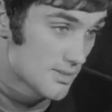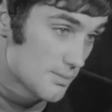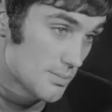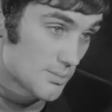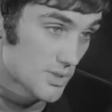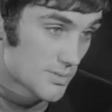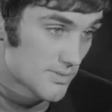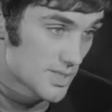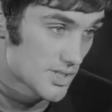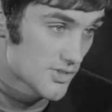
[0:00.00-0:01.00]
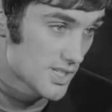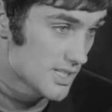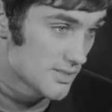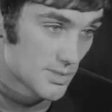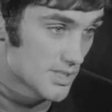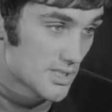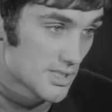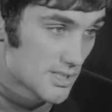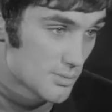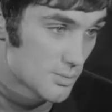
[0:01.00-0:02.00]
I mean, once we finished training,
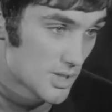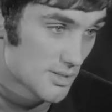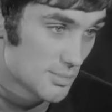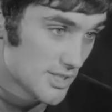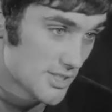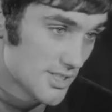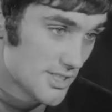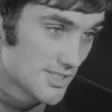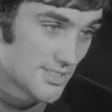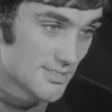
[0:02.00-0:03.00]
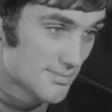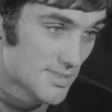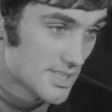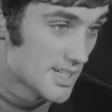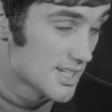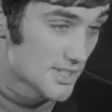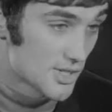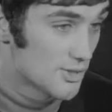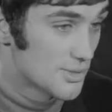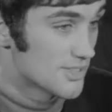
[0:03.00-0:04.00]
I was walking about town and I hadn't a
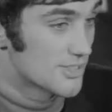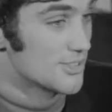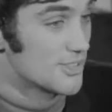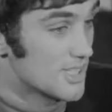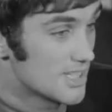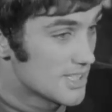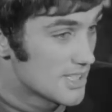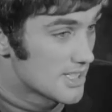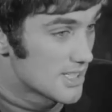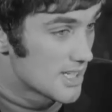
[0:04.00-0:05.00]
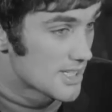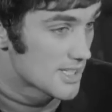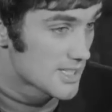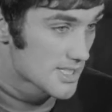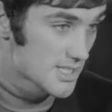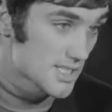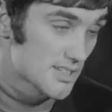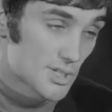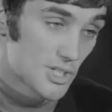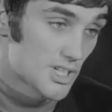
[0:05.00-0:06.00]
clue what to do. And it's
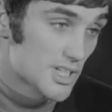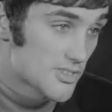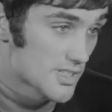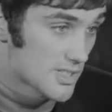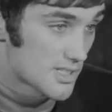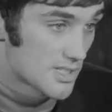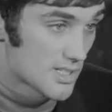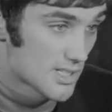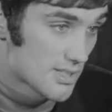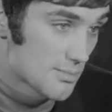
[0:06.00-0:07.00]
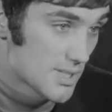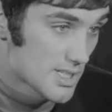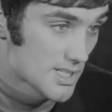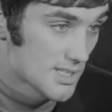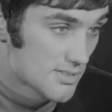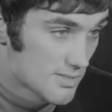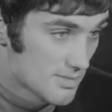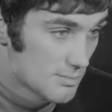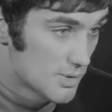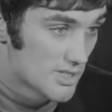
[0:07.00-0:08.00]
given me another interest, and it makes life
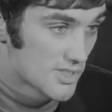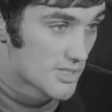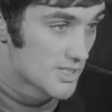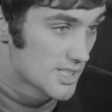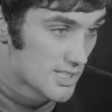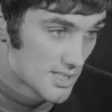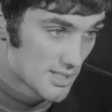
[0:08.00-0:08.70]
more interesting altogether.